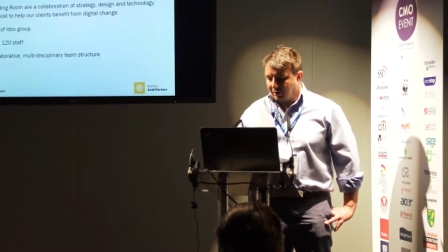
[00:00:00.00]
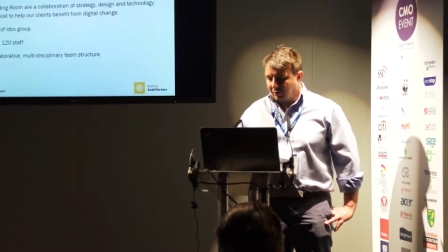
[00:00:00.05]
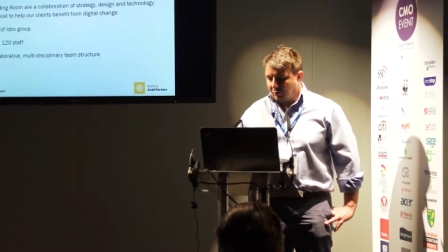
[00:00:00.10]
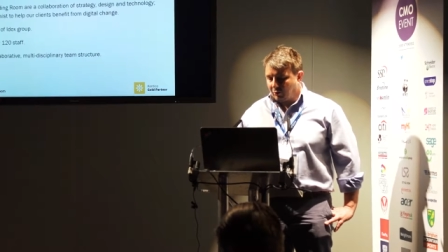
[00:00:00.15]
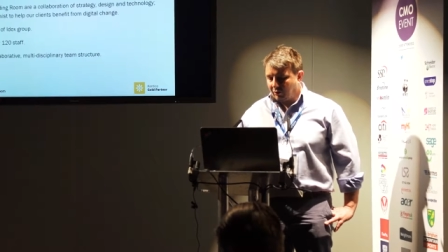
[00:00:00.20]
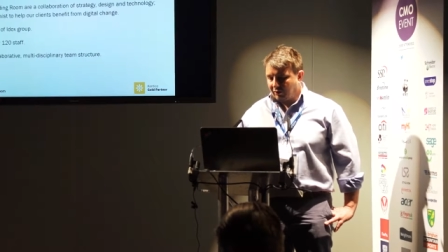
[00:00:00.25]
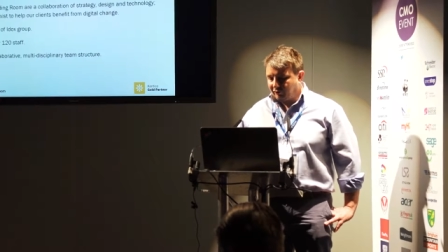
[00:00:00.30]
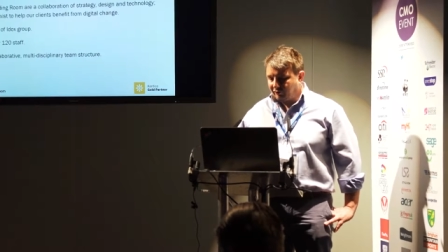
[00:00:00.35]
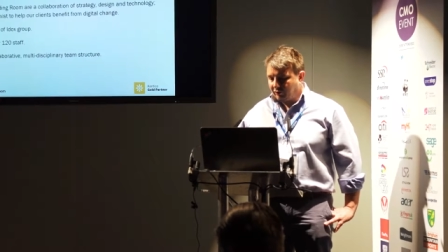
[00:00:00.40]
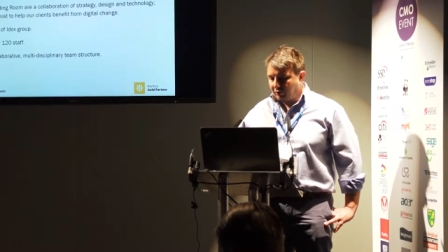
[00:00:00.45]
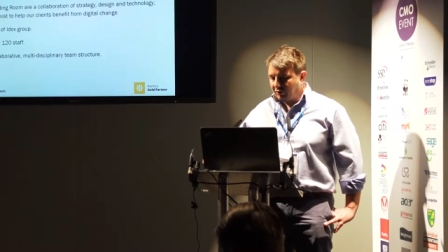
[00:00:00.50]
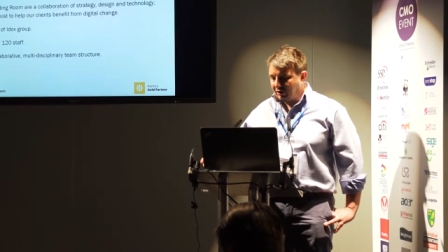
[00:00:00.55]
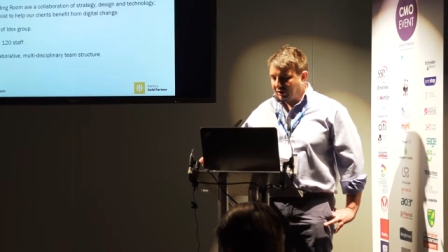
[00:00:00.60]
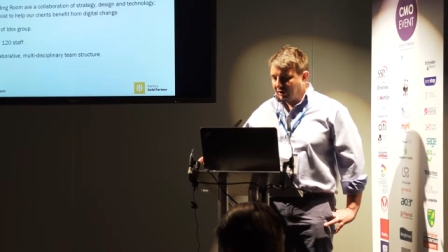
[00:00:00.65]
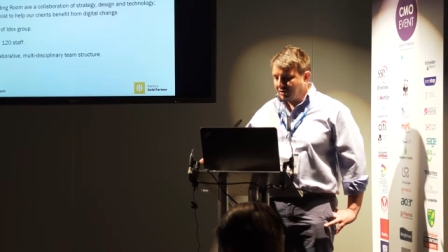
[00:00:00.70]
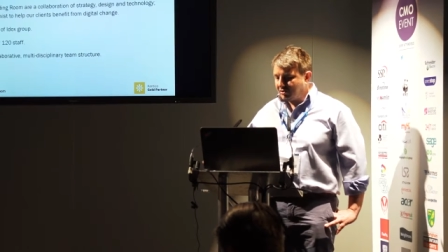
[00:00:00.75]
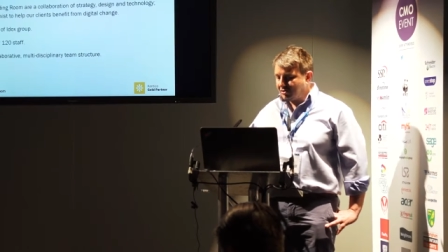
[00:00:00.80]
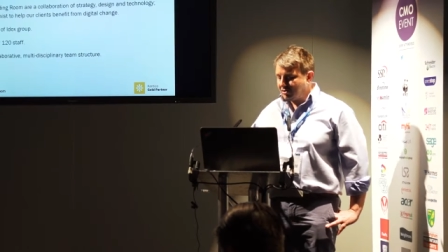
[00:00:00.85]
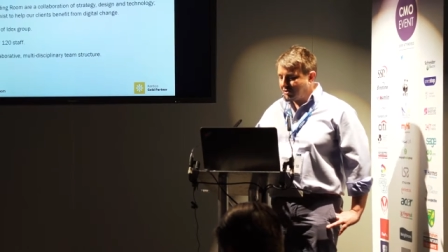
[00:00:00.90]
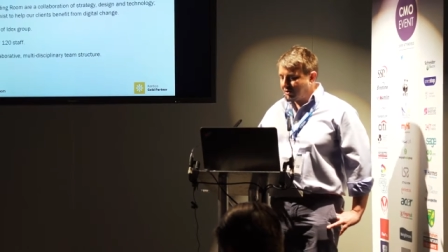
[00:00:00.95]
quite a few
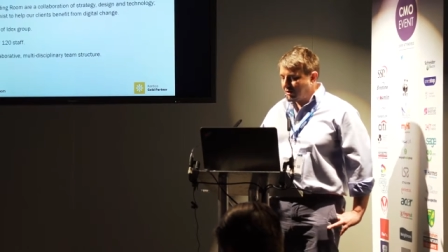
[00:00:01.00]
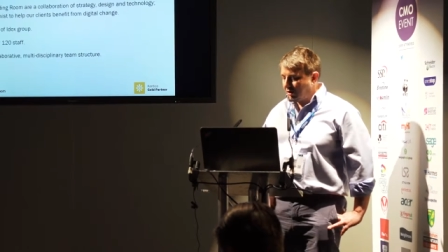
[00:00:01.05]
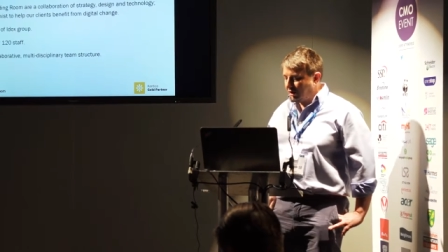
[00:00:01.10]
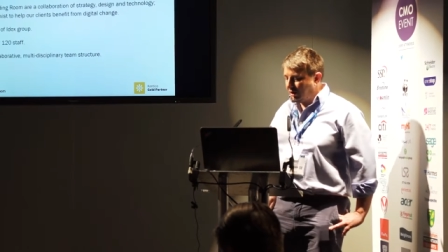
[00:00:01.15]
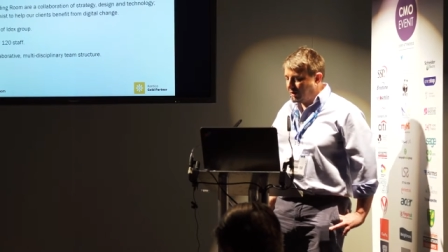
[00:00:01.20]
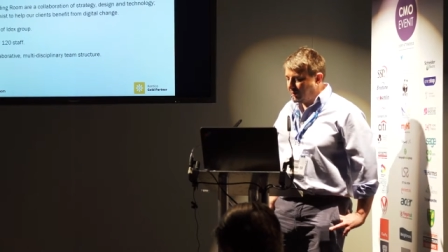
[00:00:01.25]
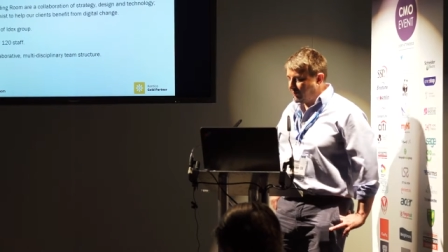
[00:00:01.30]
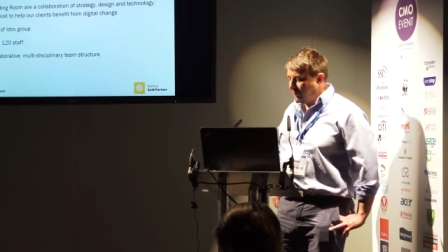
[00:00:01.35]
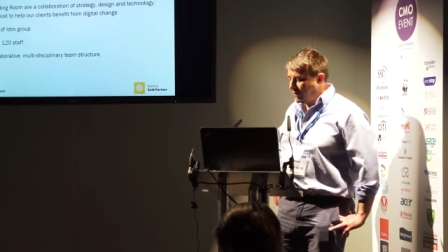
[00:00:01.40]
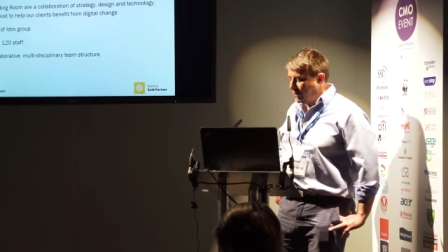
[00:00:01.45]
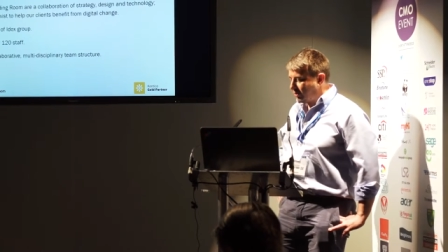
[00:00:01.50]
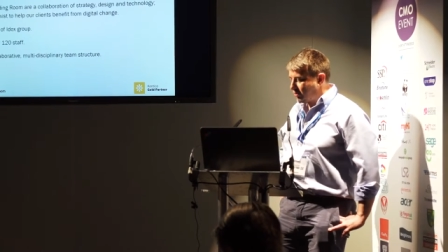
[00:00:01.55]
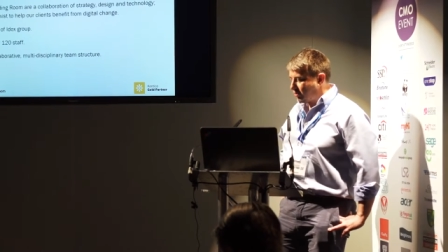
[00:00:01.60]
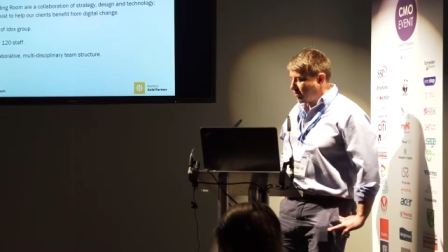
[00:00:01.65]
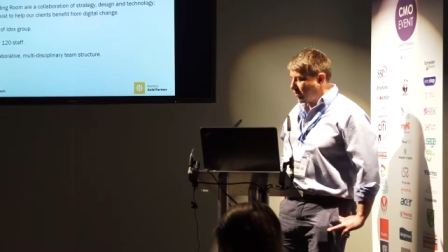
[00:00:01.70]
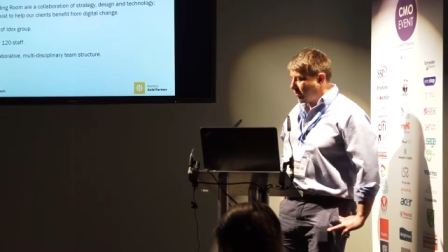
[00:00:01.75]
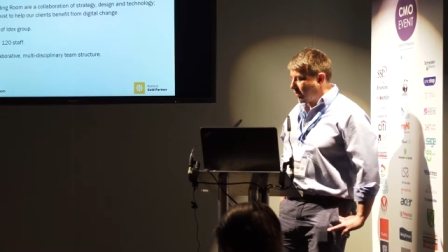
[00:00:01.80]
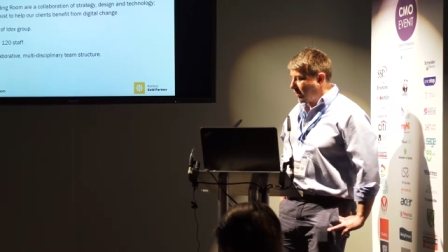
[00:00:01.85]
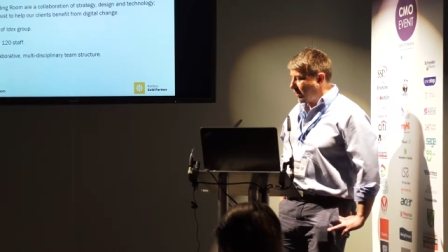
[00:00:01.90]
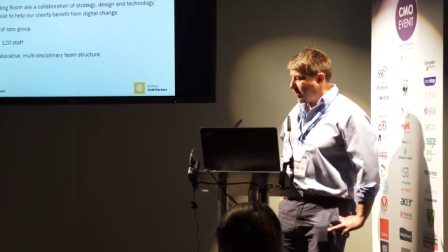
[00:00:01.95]
years. Um, I
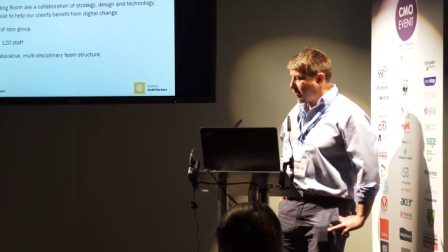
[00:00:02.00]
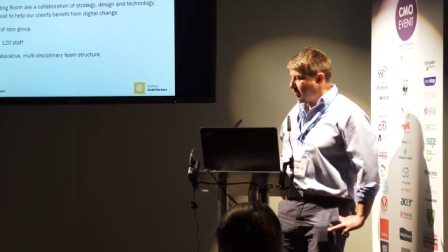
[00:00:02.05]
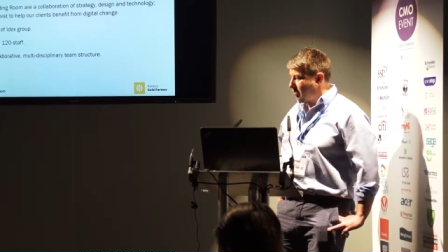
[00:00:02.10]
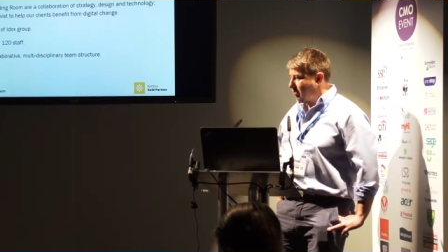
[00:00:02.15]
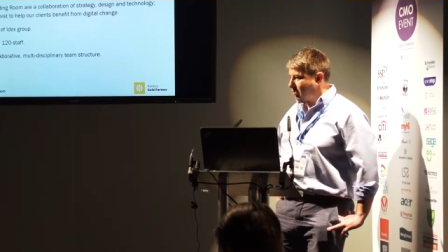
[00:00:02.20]
started out in